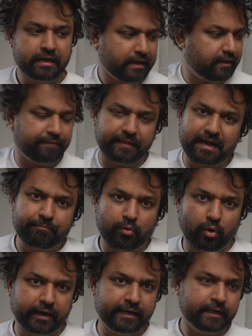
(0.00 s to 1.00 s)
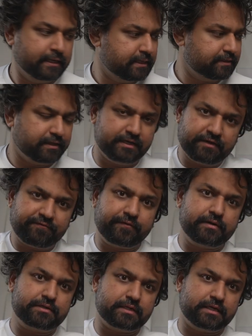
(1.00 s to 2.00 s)
And at that point, the
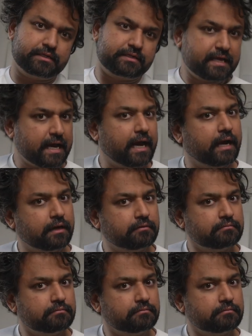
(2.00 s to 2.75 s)
difference is there.